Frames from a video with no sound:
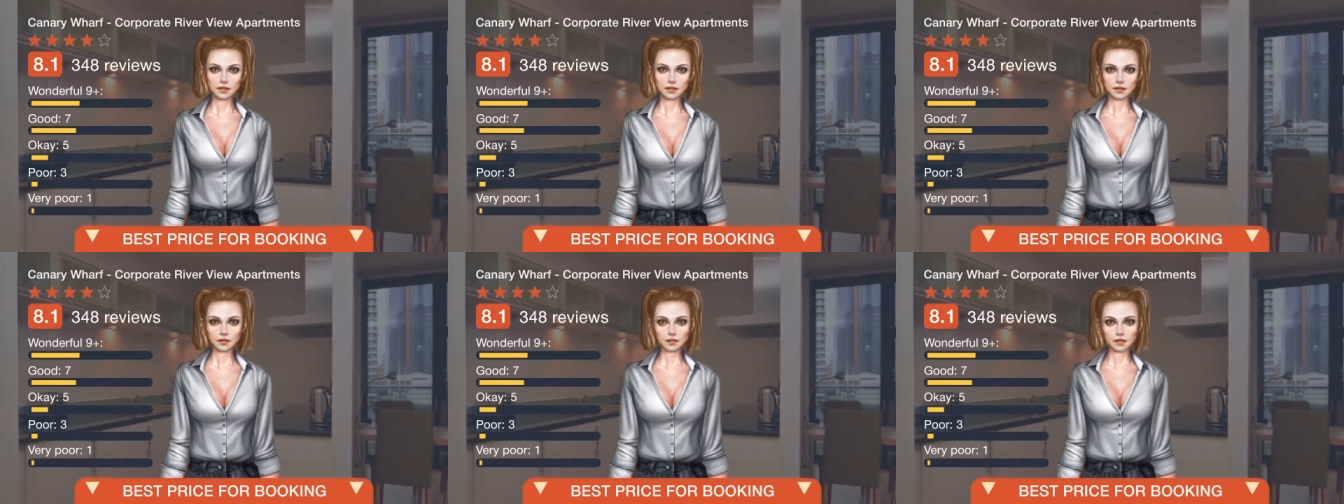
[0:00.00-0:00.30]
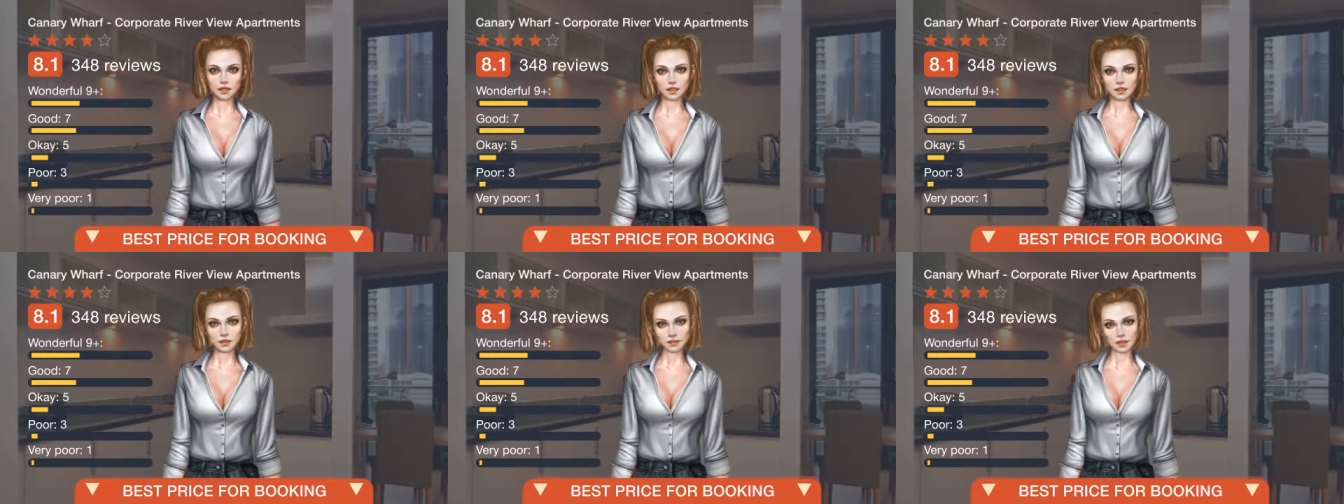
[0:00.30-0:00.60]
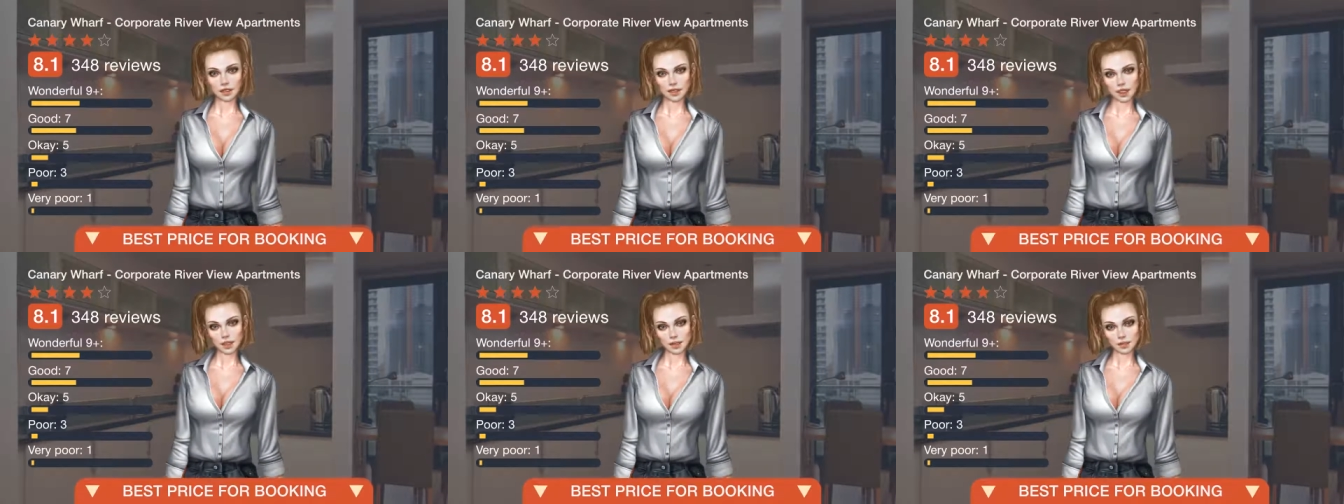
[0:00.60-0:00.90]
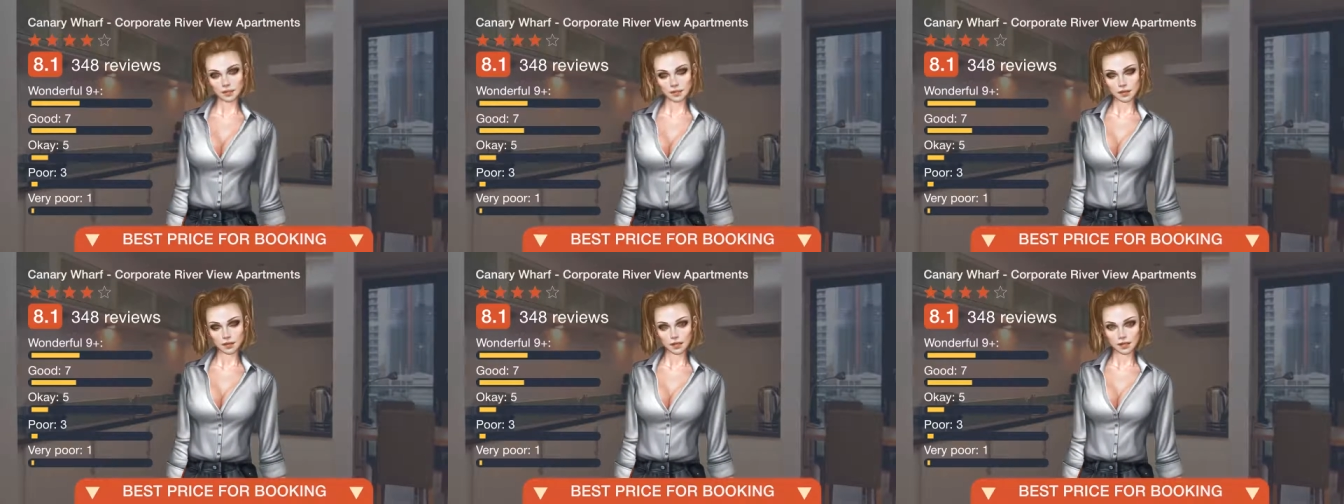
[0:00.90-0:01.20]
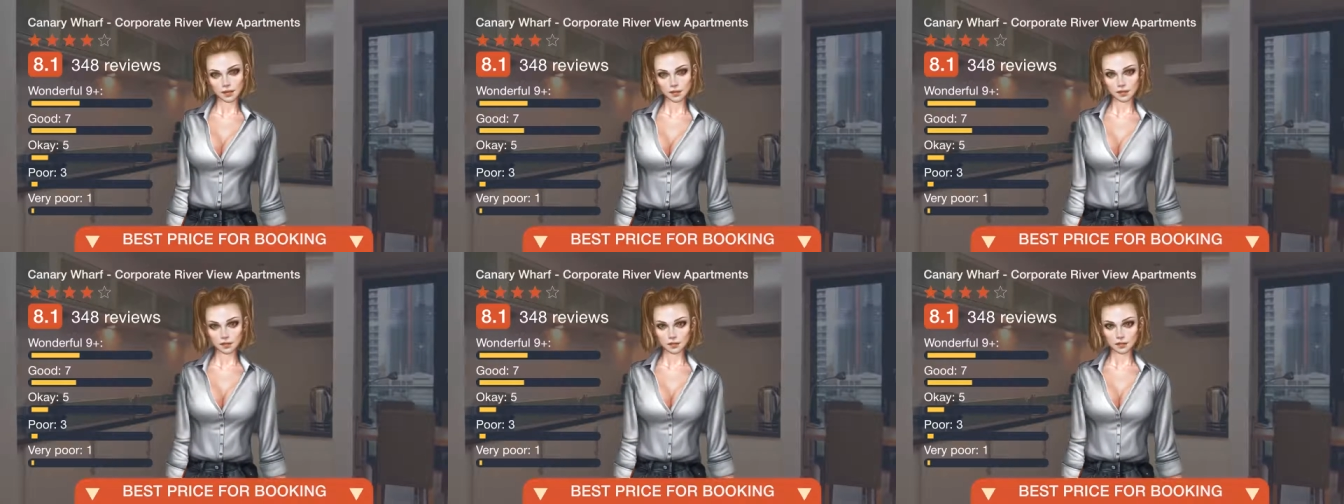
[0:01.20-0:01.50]
the link in description
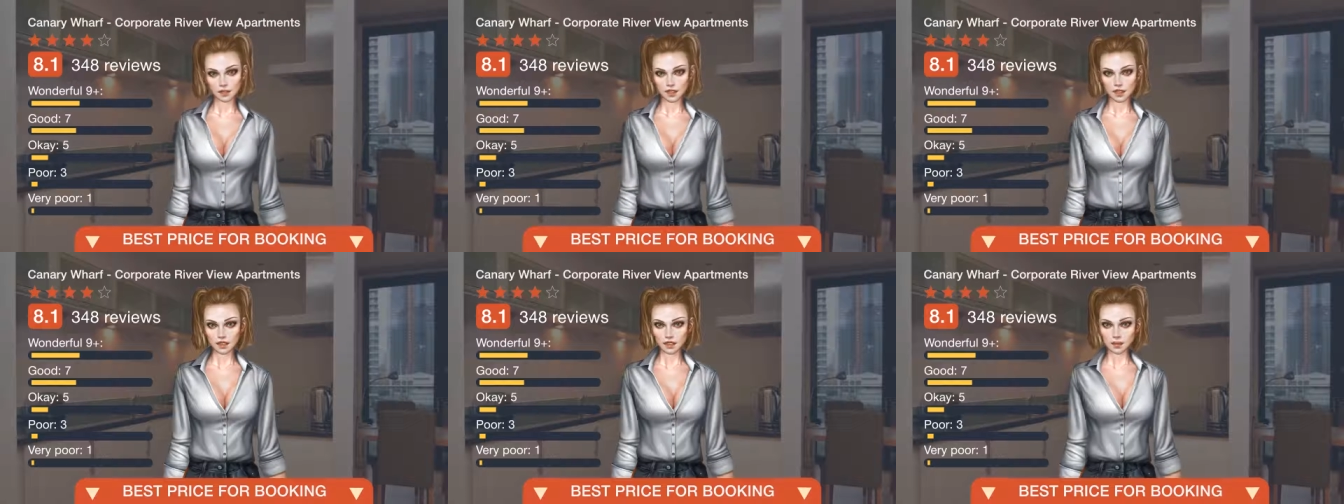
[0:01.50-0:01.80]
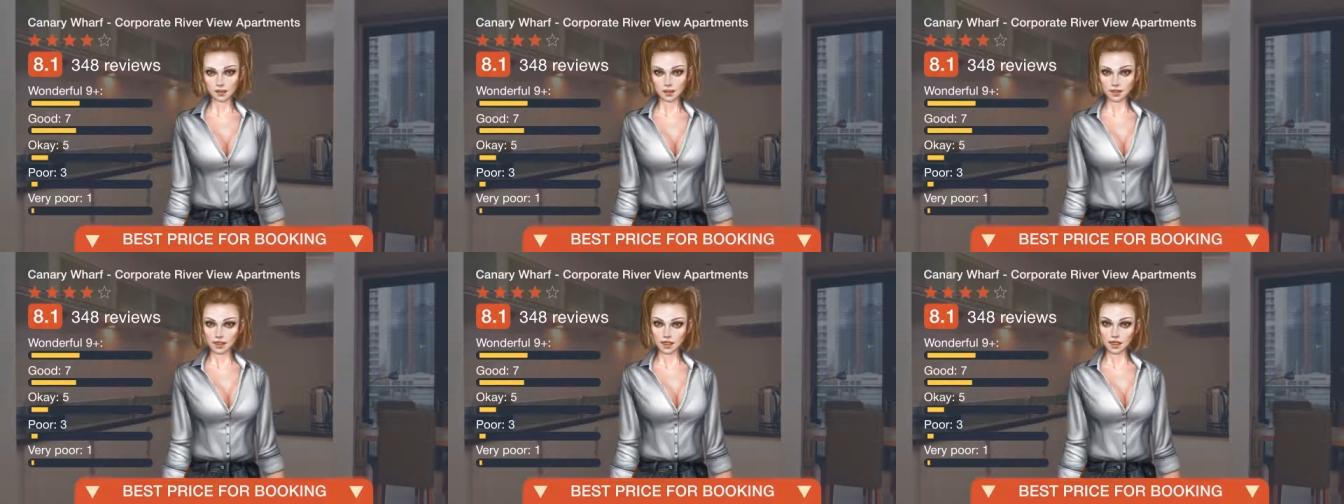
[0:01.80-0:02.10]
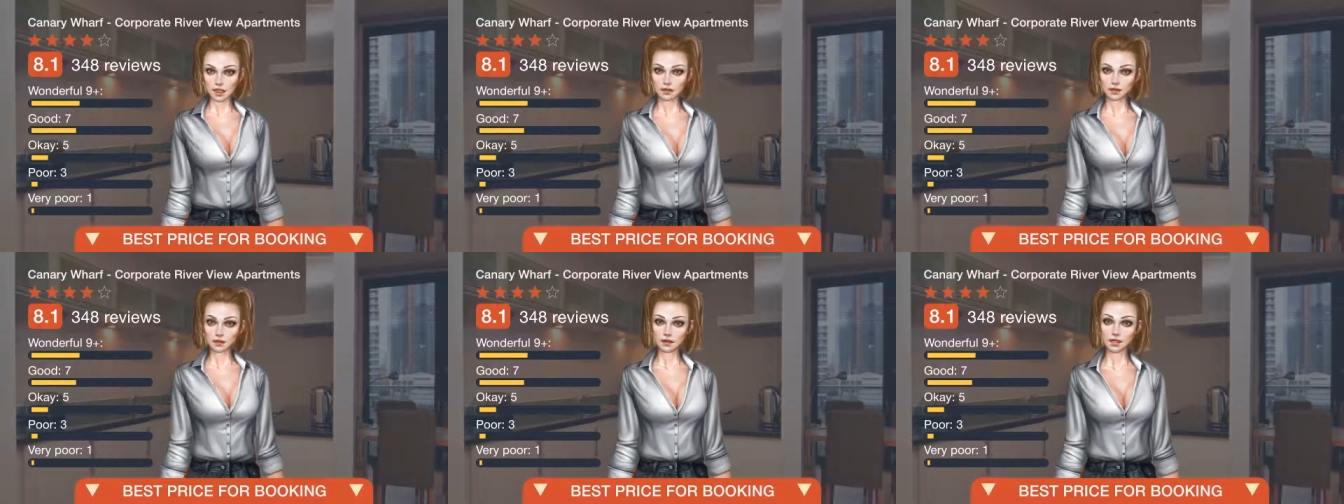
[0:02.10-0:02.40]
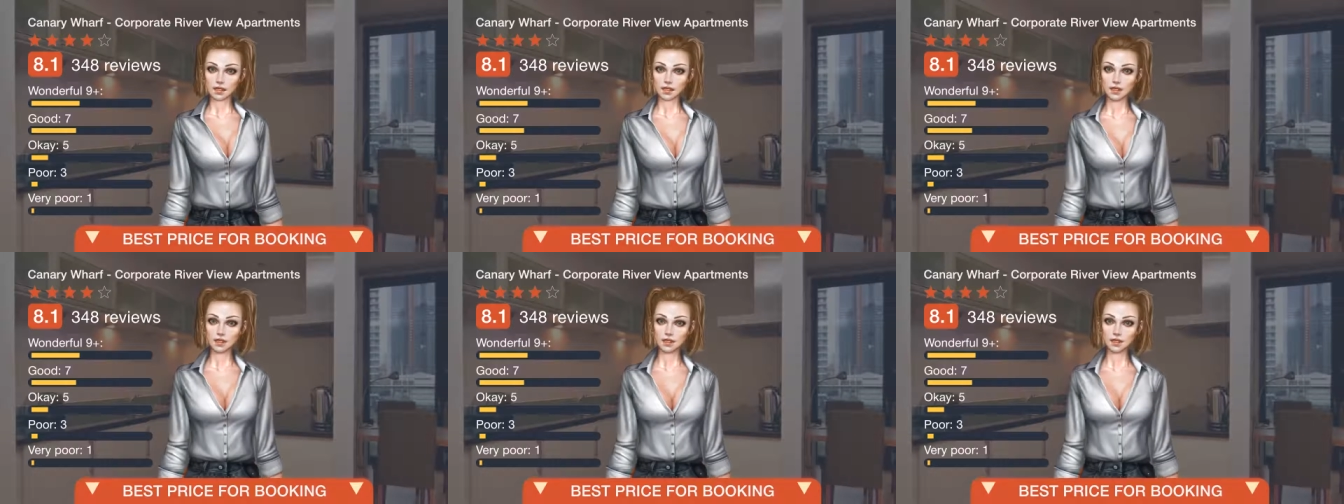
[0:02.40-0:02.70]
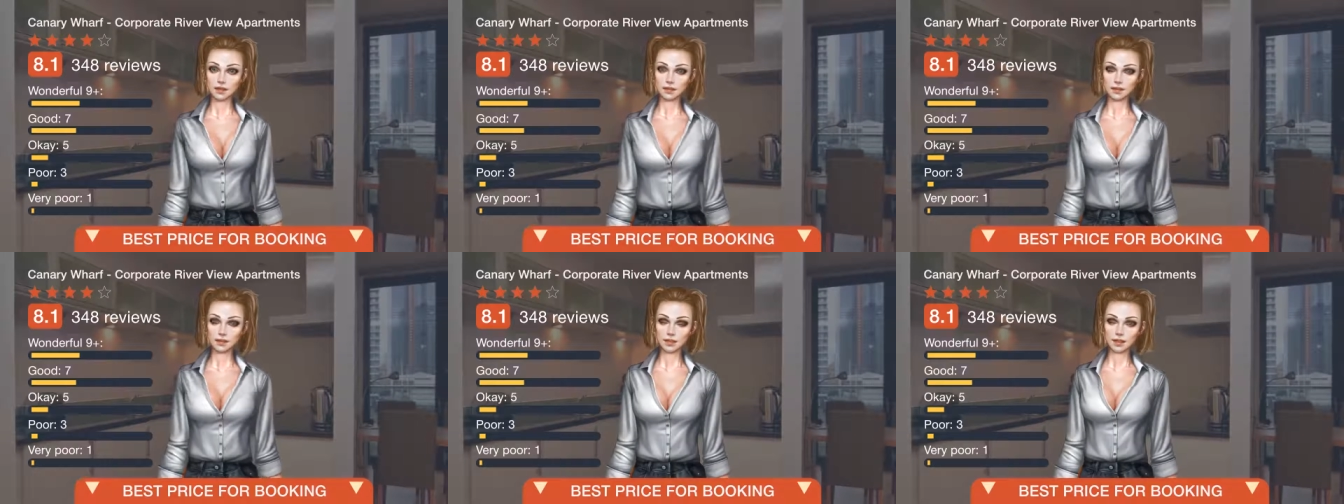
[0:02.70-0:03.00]
or on the video to view the
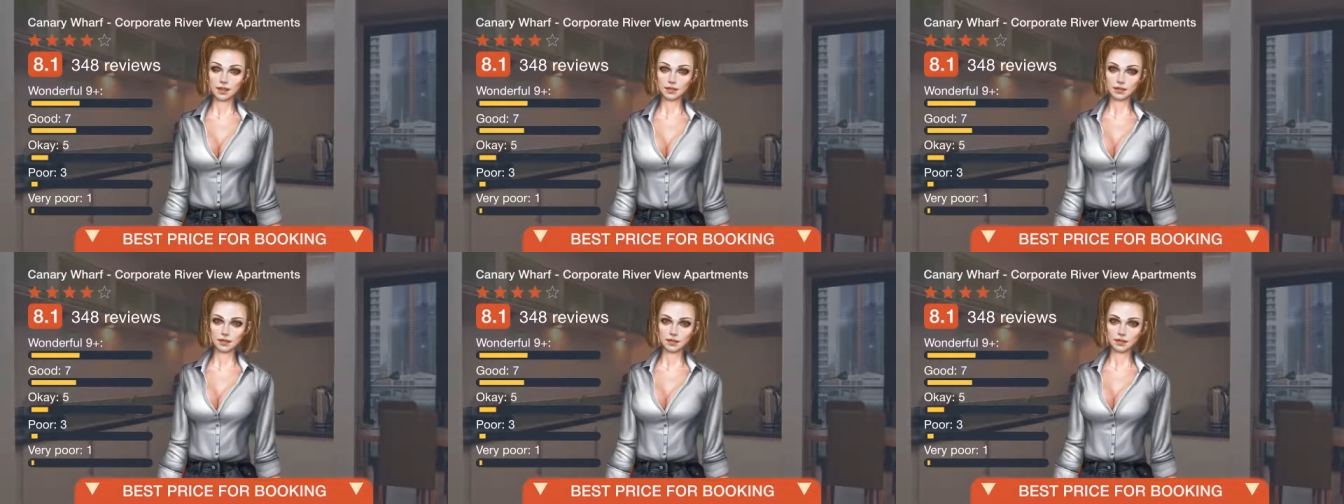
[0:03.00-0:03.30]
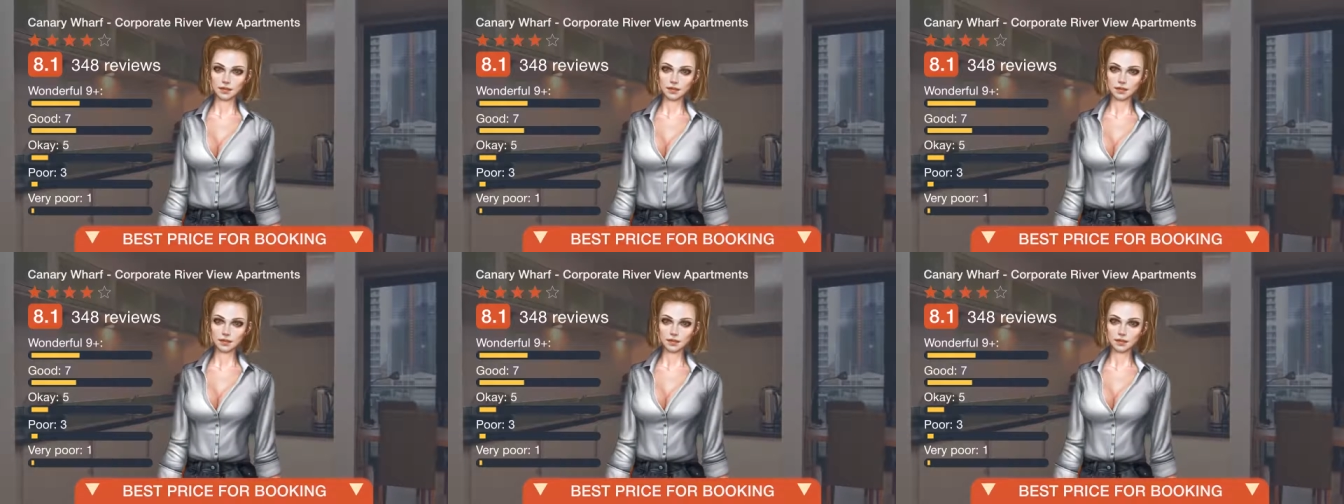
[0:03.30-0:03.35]
details.